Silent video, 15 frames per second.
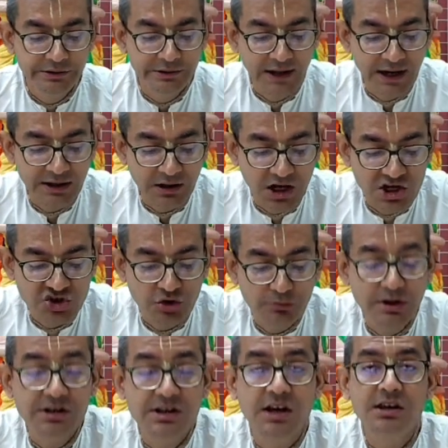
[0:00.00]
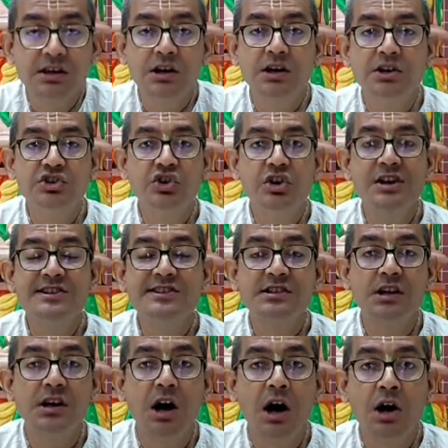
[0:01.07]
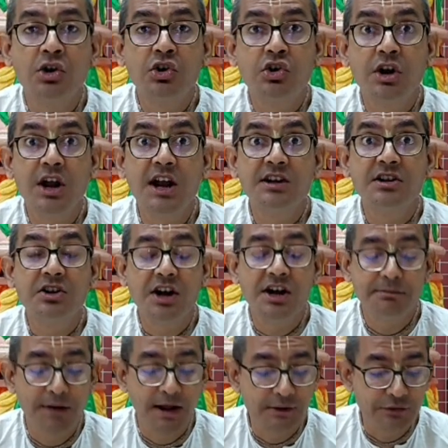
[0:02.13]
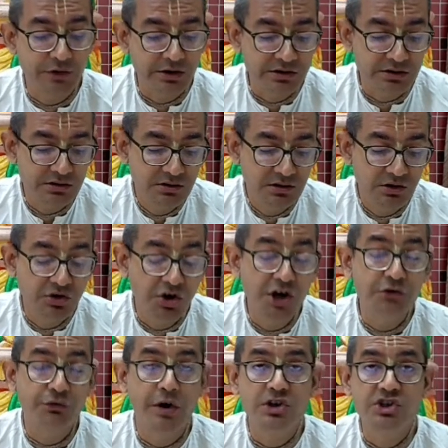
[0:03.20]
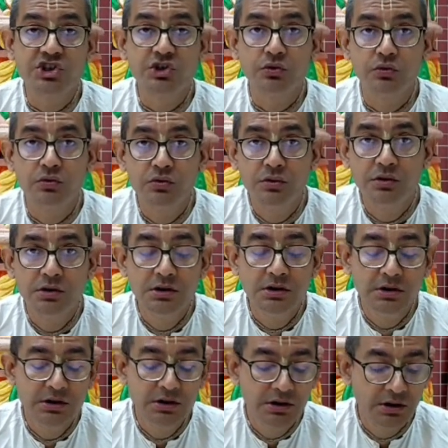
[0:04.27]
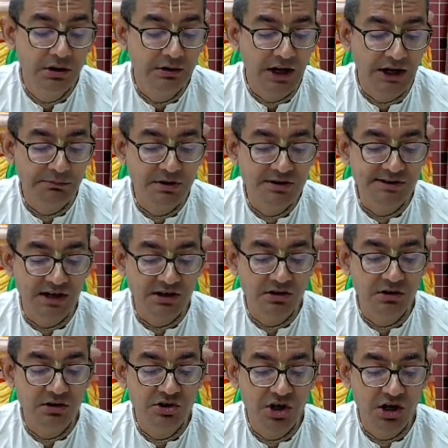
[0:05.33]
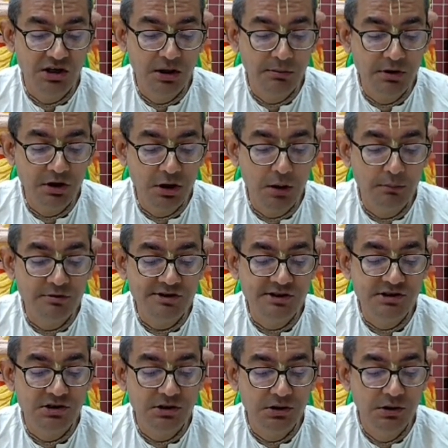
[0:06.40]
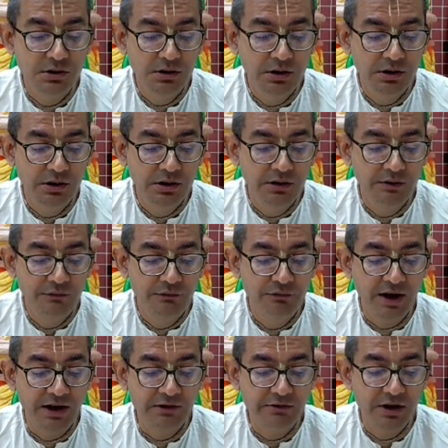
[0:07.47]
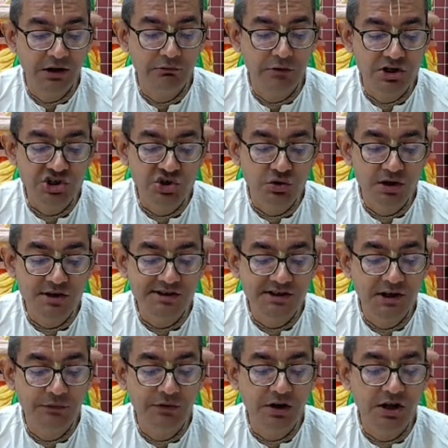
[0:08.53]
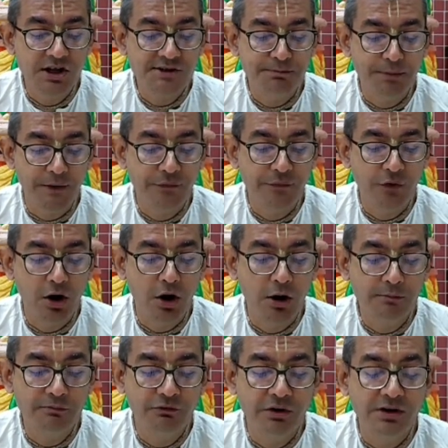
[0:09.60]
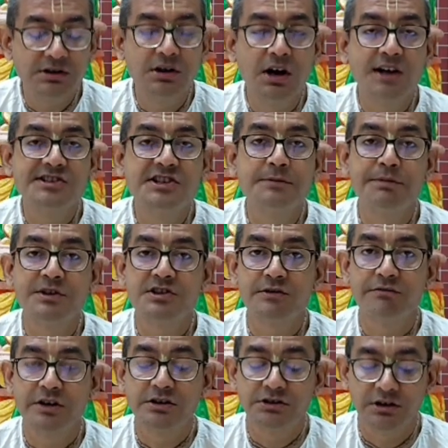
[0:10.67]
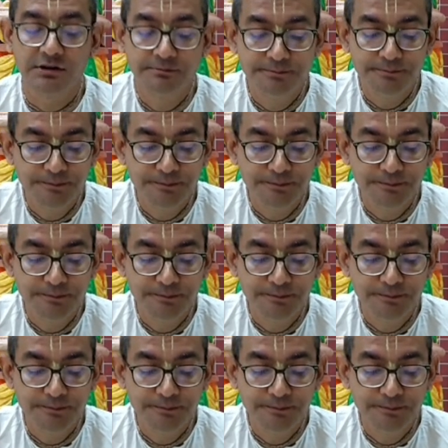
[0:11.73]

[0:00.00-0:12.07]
that Ashwamedh Yajna yields a great benefit, great virtue. That means that Yajna becomes very virtuous if it is performed with Asipatra Vrata.